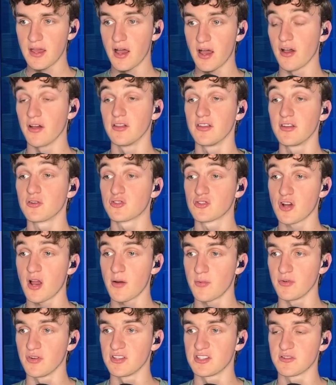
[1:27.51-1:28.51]

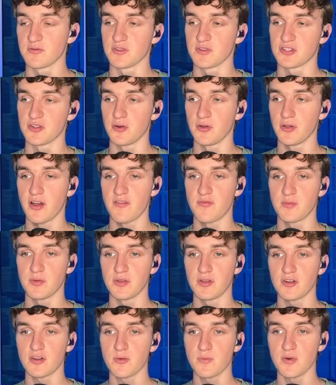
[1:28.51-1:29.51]
of
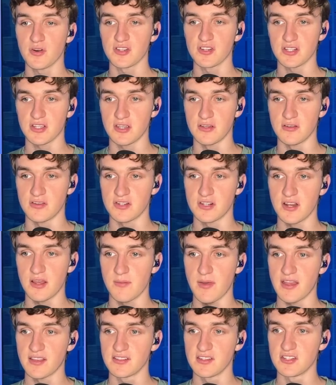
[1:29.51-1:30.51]
political persecution, a
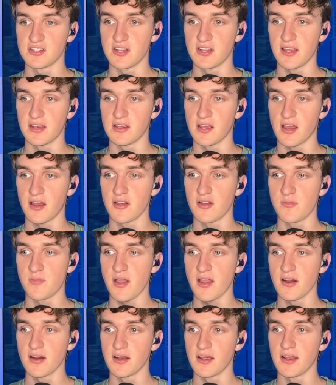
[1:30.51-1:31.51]
message Netanyahu
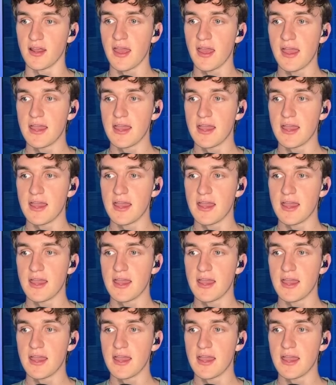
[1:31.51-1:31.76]
parroted